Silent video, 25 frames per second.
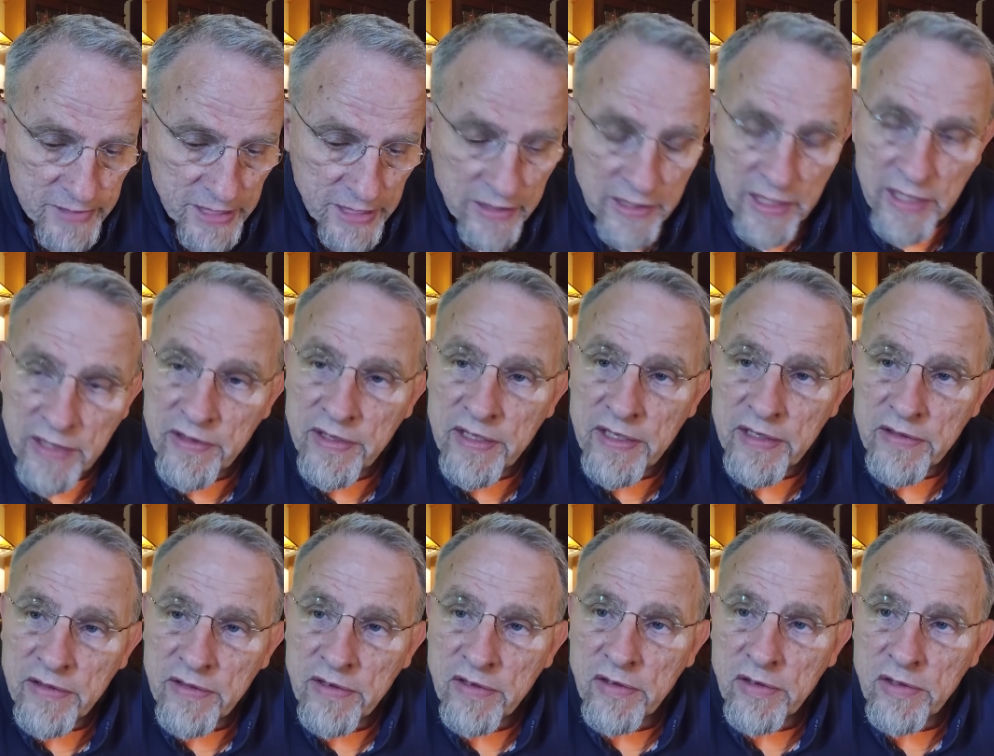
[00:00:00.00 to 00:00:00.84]
and they
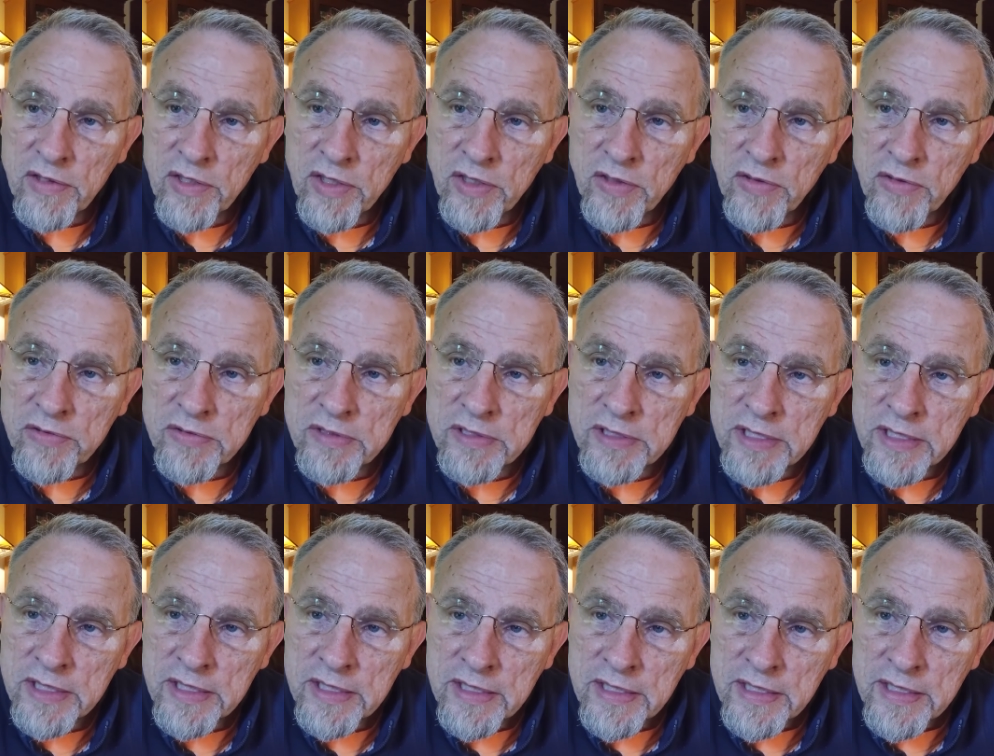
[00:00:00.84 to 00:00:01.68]
think they're alone
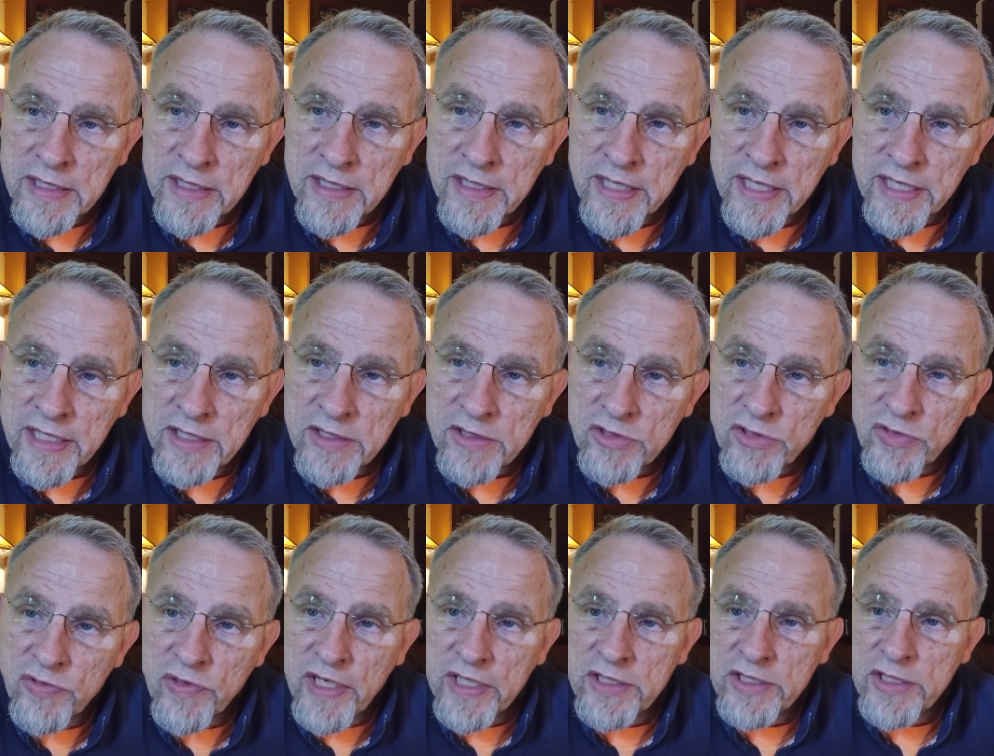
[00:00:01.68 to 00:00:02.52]
and they can
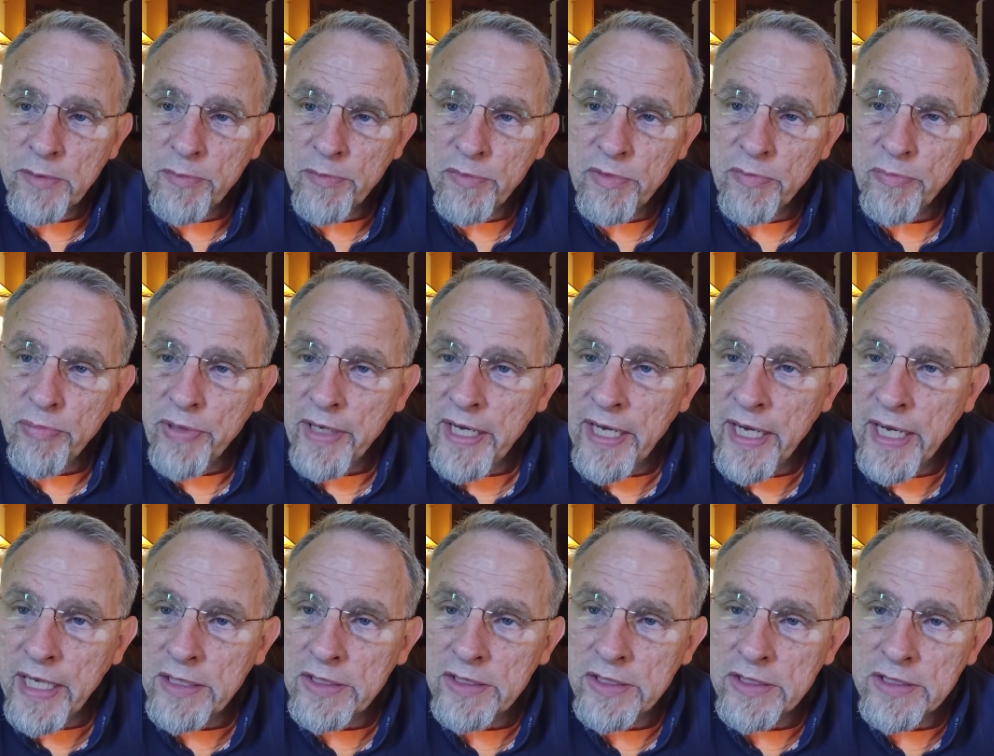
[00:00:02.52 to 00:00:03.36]
dredge up the
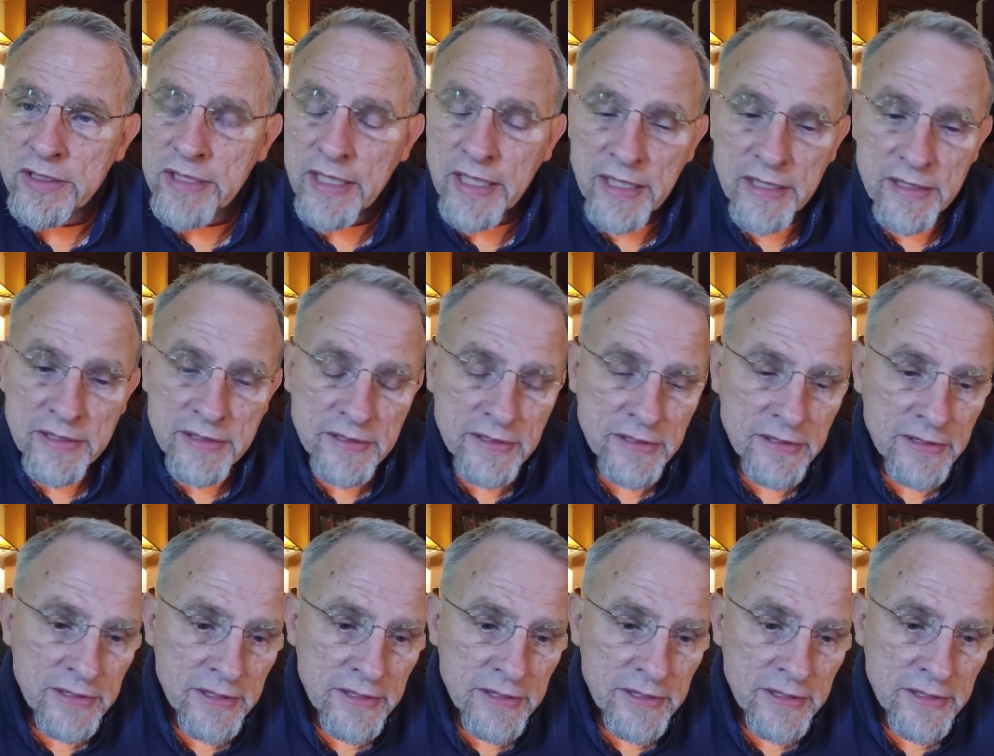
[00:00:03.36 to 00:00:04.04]
past and